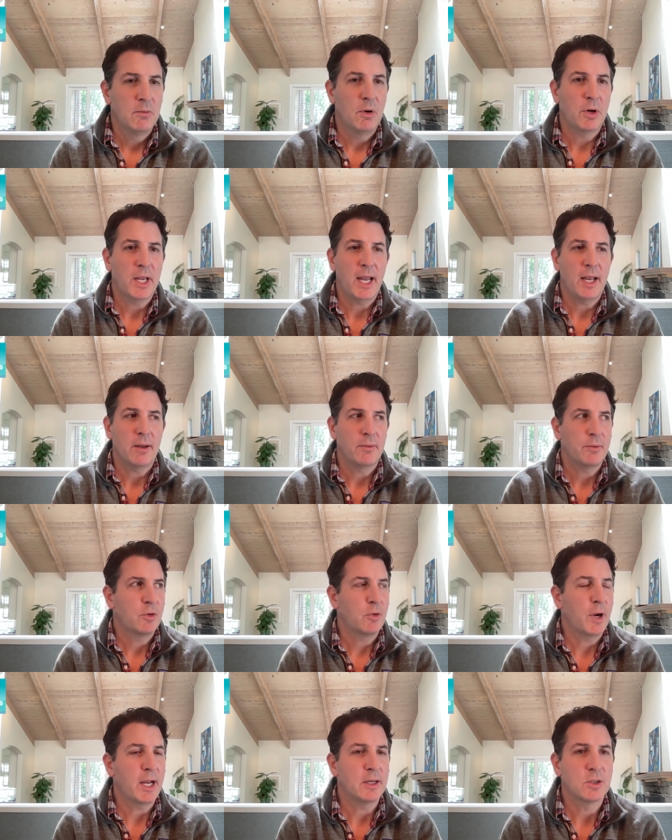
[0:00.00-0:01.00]
Okay,
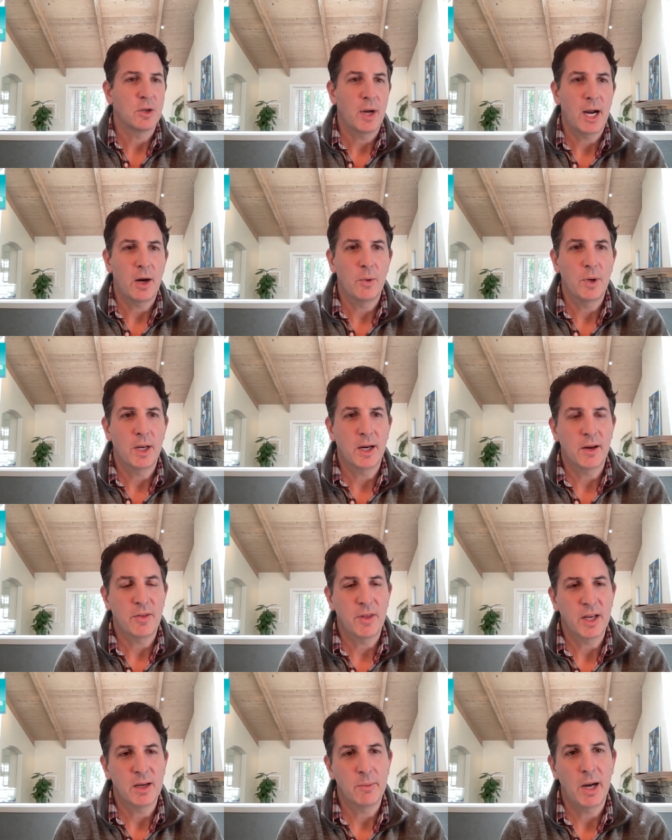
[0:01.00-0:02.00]
great. So, how are we going to
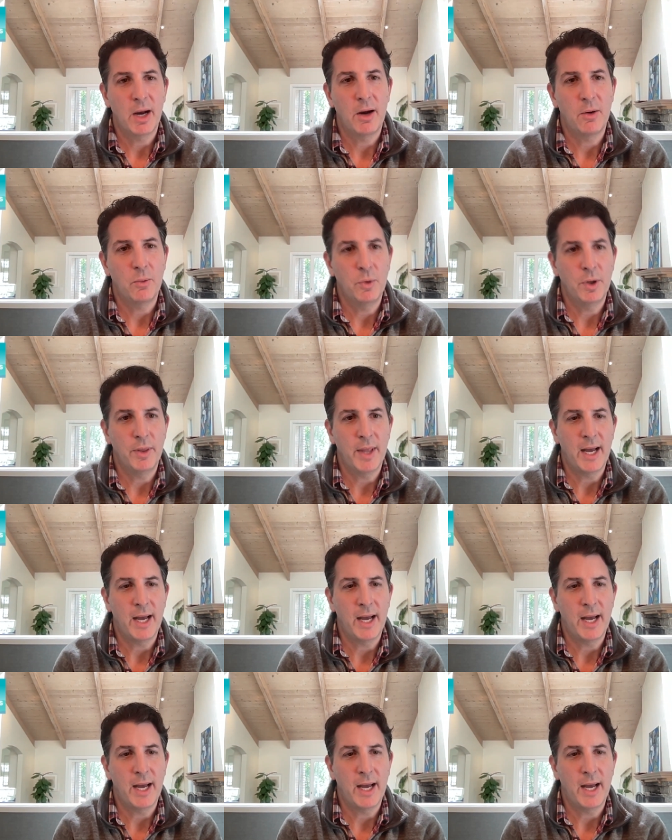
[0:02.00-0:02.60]
think about when